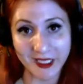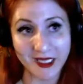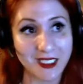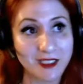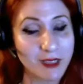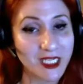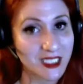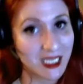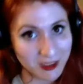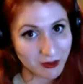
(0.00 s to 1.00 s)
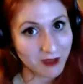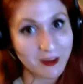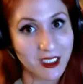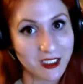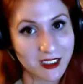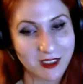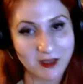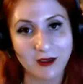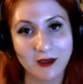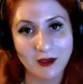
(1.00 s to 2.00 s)
this because that's what it means.
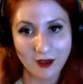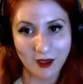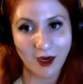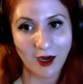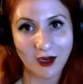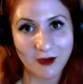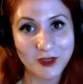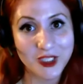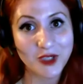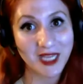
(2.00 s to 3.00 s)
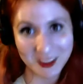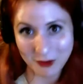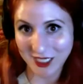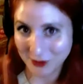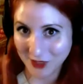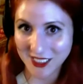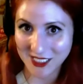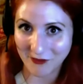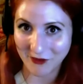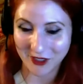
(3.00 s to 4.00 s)
So that's why it's really
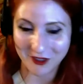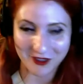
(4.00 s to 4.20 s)
difficult.